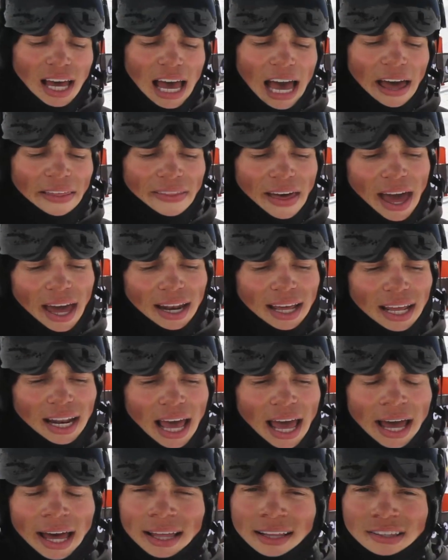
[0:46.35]
and then
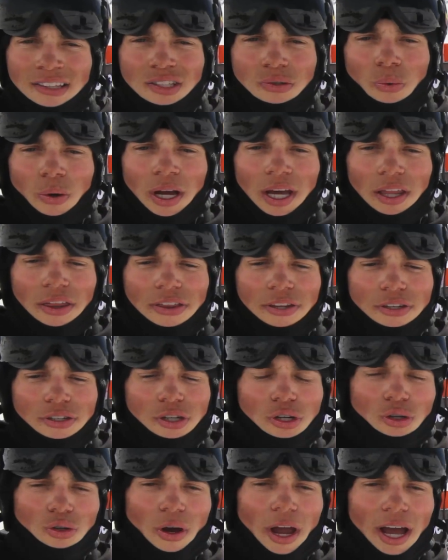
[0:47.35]
it ends with
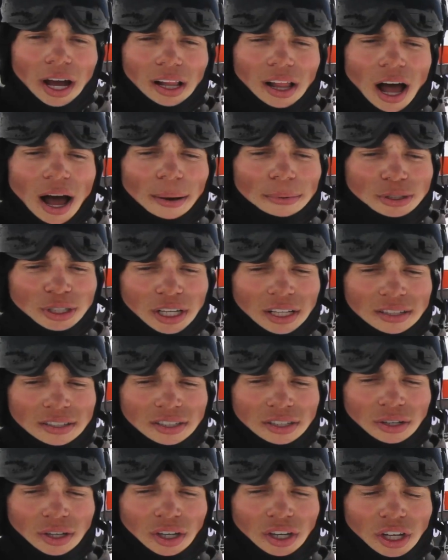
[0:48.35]
two rail options. You can